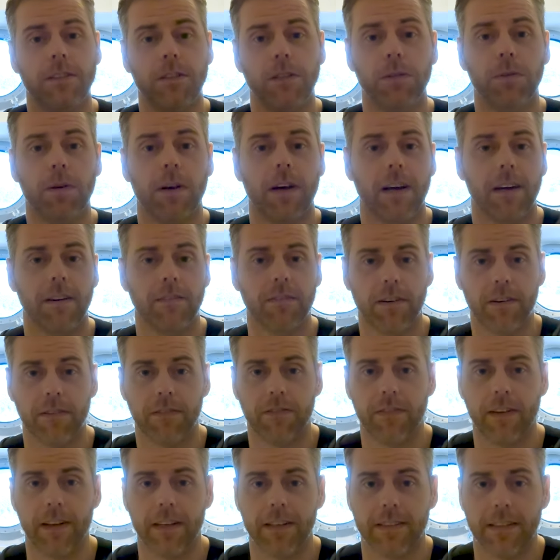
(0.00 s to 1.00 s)
You have a
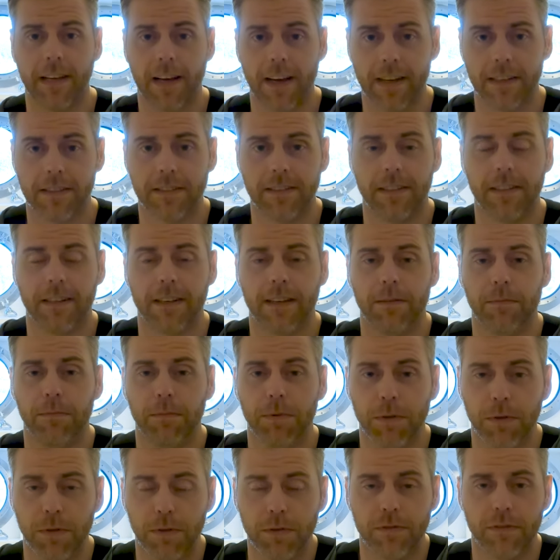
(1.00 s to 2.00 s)
fantastic and
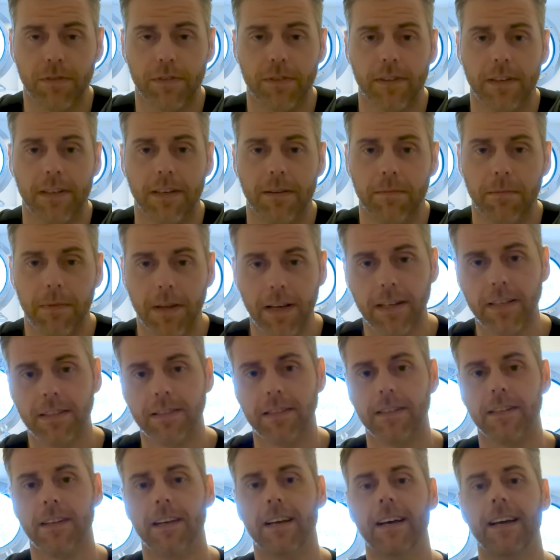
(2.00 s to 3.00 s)
beautiful and
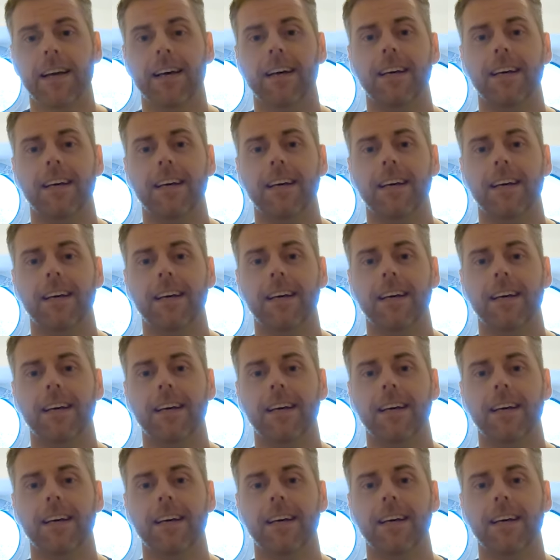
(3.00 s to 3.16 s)
amazing